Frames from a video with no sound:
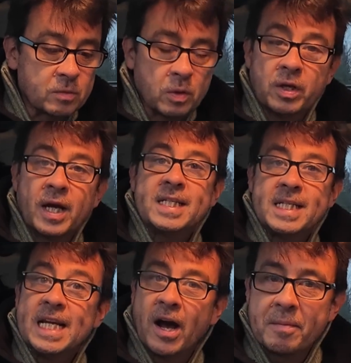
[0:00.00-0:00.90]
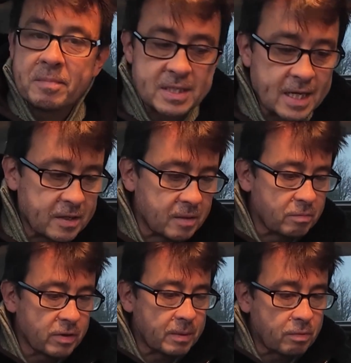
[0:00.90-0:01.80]
Well, 99% of them.
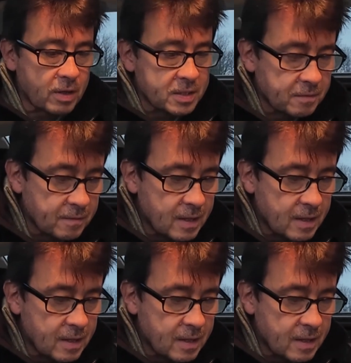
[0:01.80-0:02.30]
Pretty impressive.